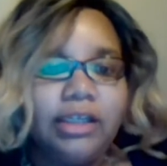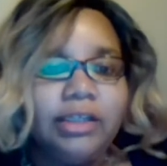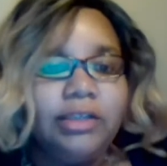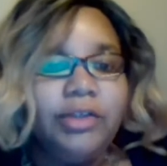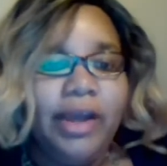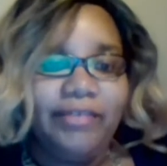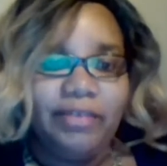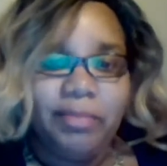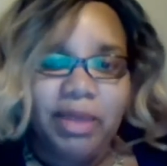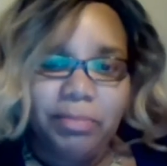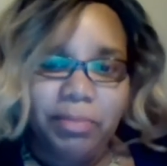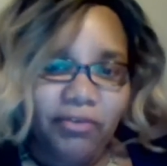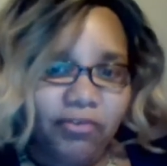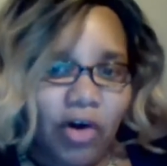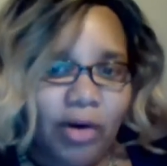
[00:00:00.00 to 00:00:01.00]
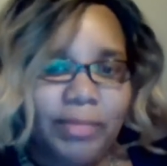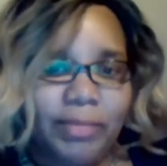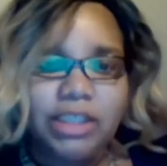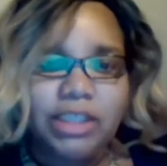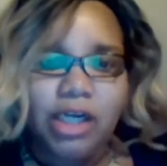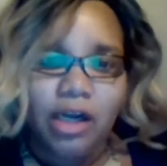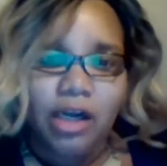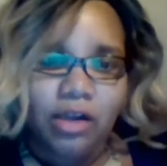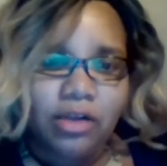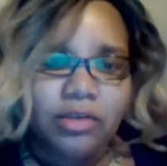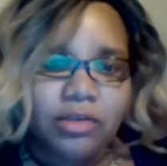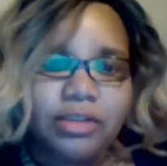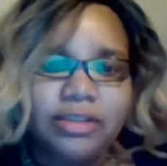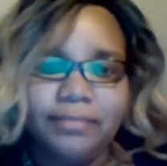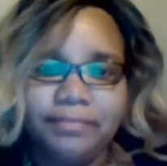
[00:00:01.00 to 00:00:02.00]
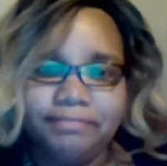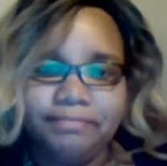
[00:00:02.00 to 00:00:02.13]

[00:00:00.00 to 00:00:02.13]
You have to meet performance goals.